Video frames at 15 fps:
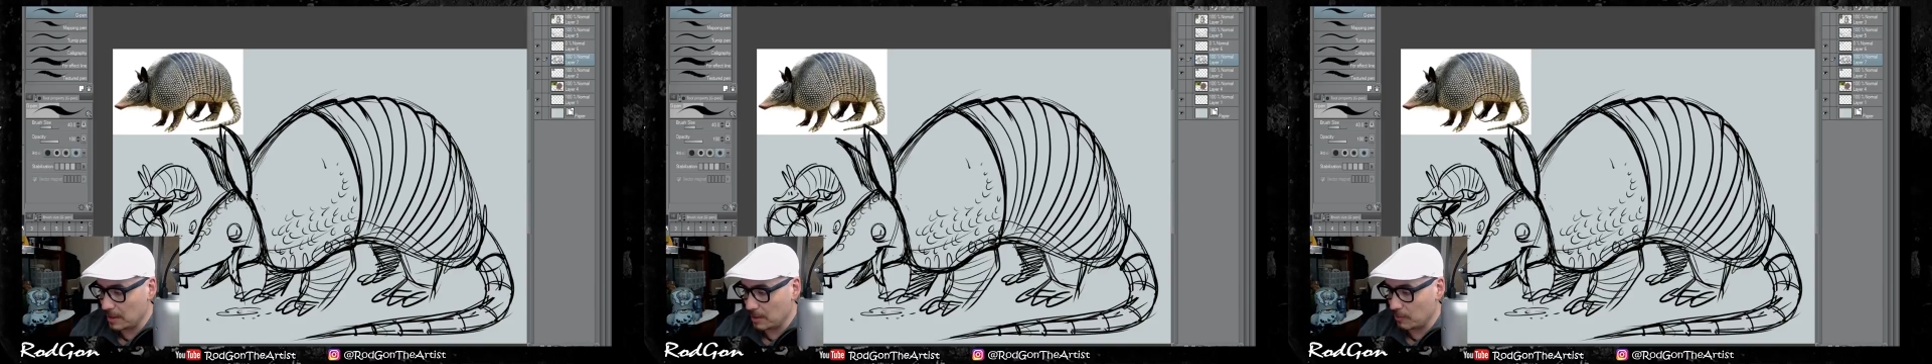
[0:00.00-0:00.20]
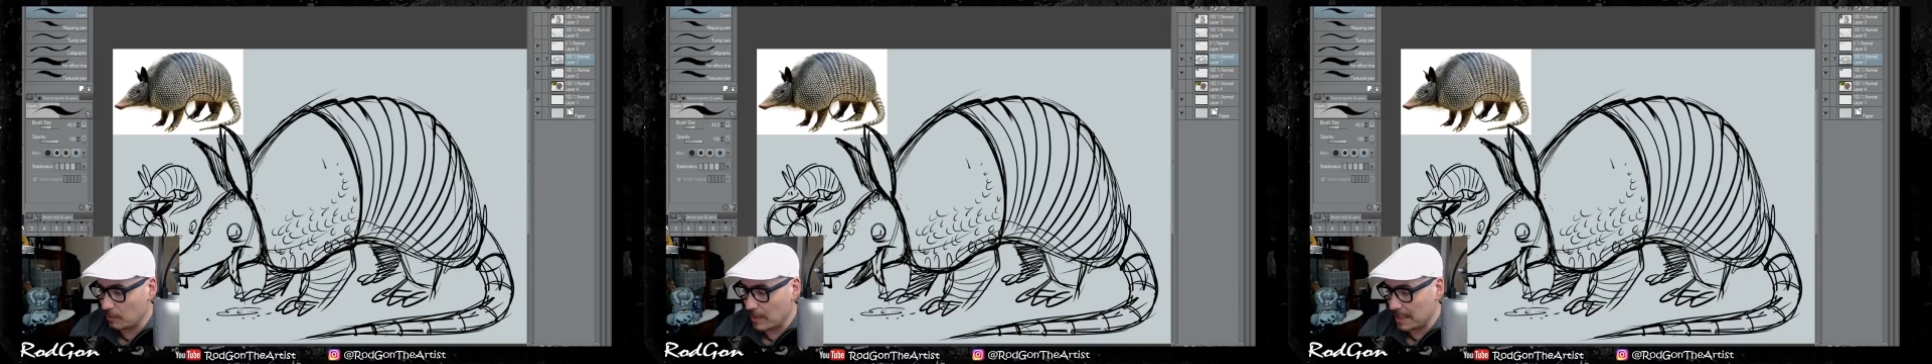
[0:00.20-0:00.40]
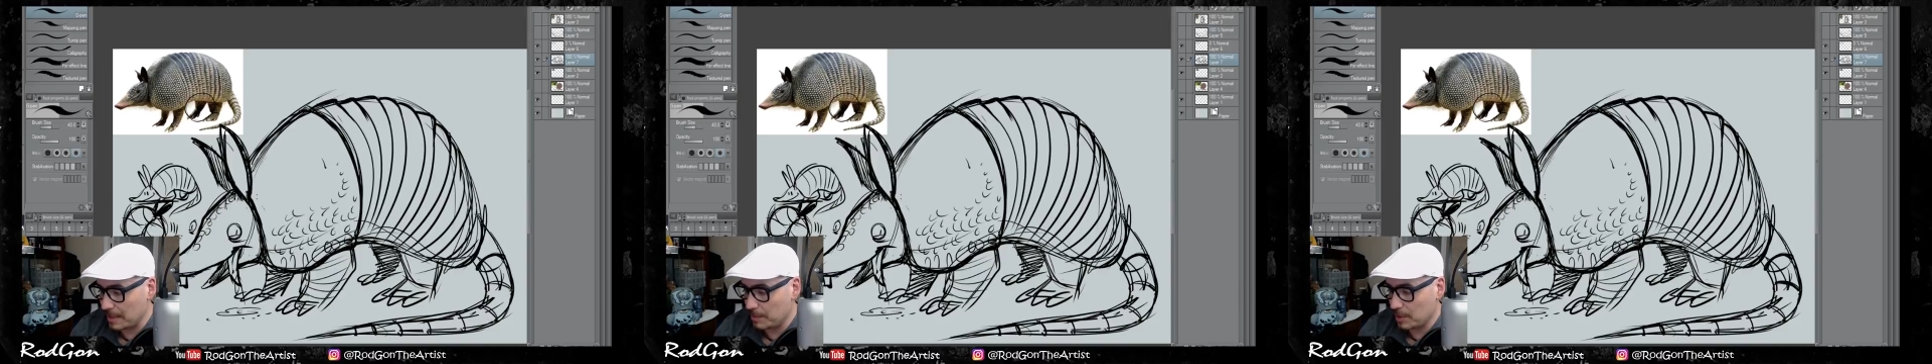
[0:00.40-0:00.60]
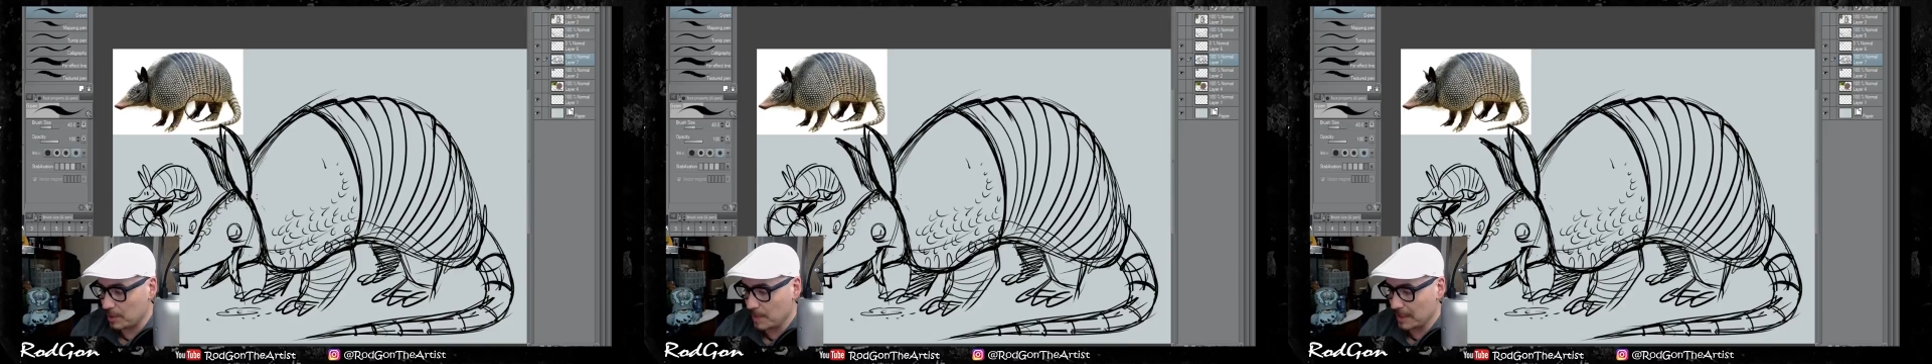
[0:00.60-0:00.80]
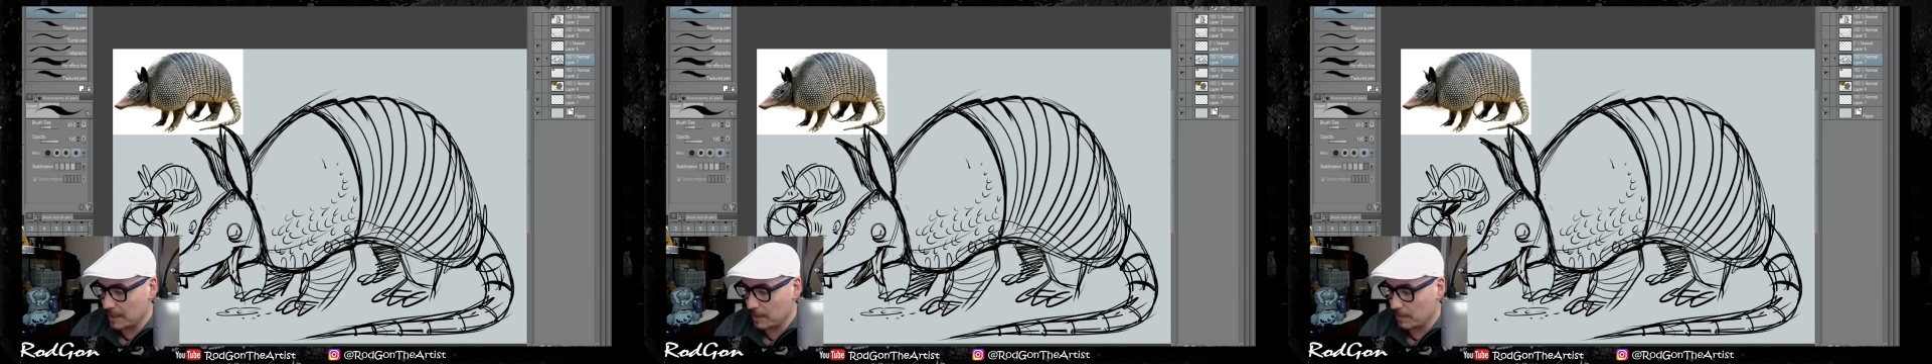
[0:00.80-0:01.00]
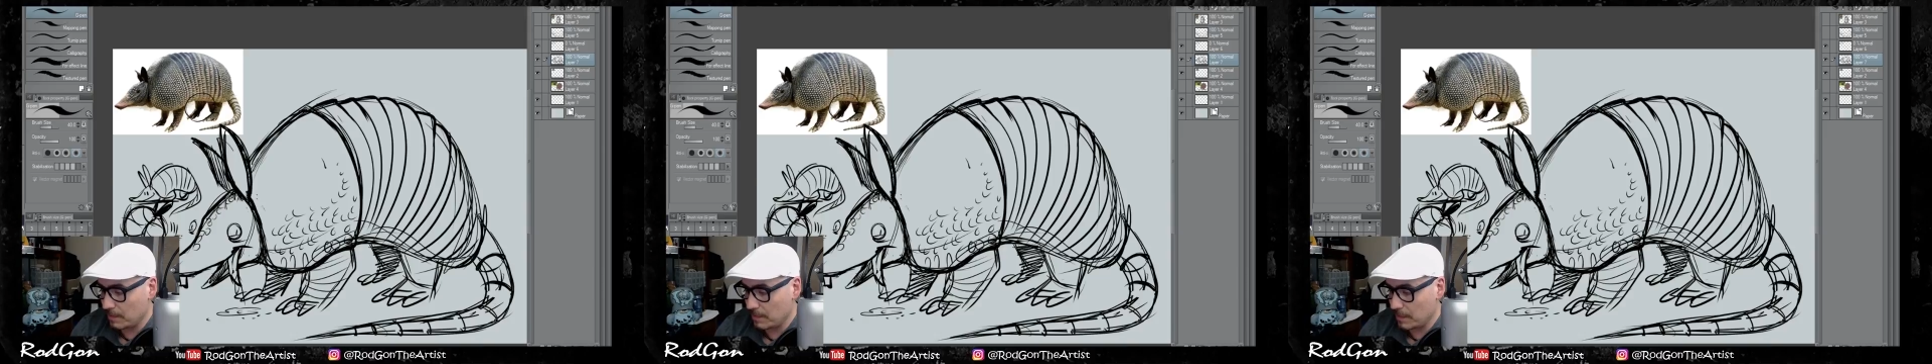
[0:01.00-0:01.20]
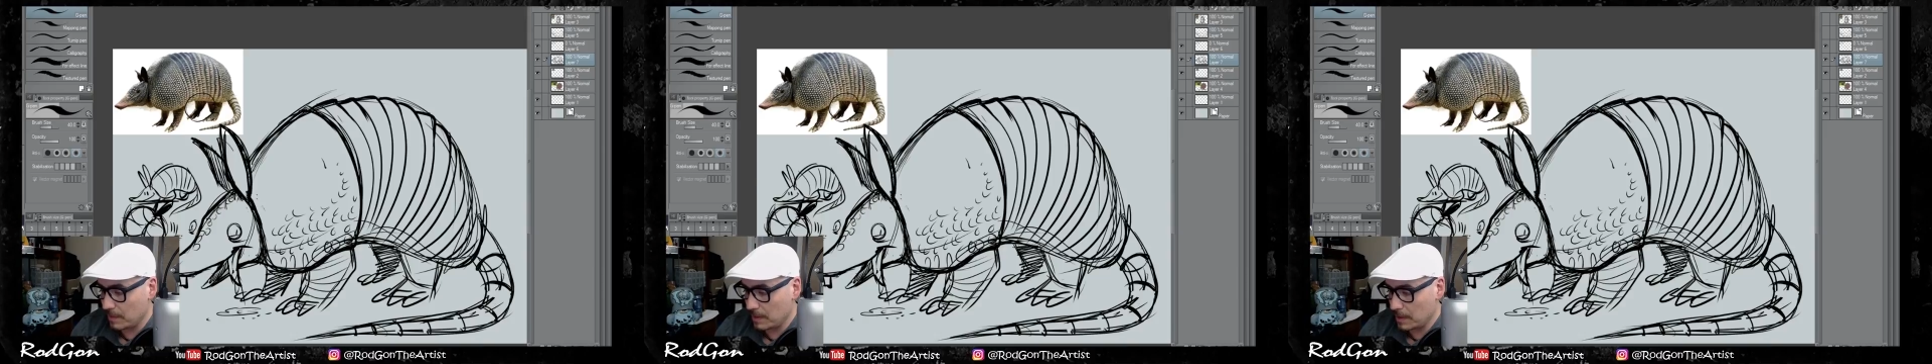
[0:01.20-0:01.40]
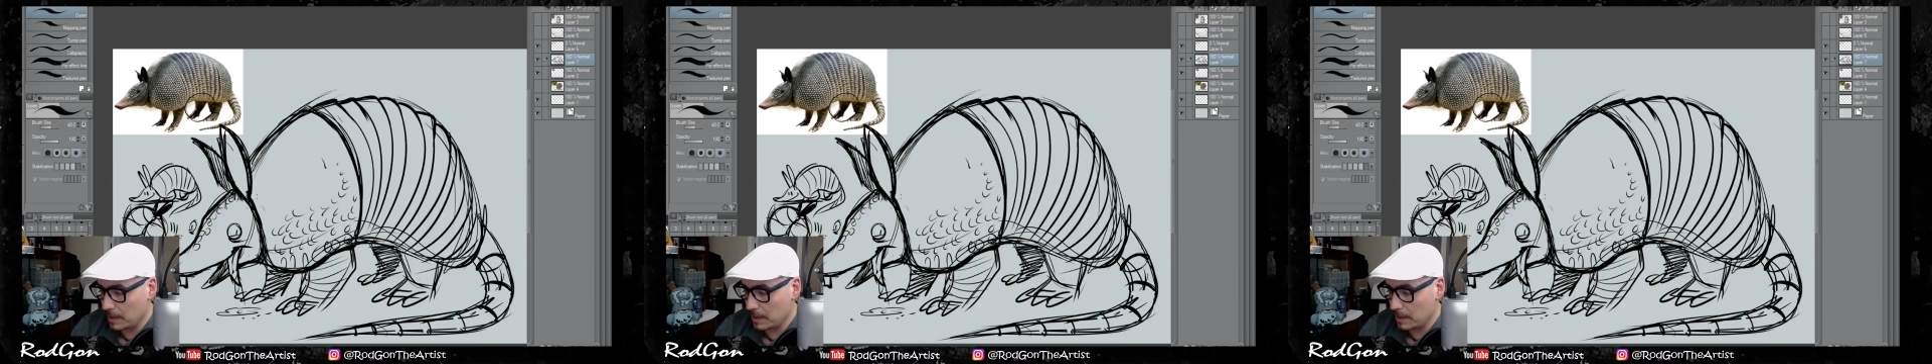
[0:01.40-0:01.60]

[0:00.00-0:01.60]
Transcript: in the right perspective.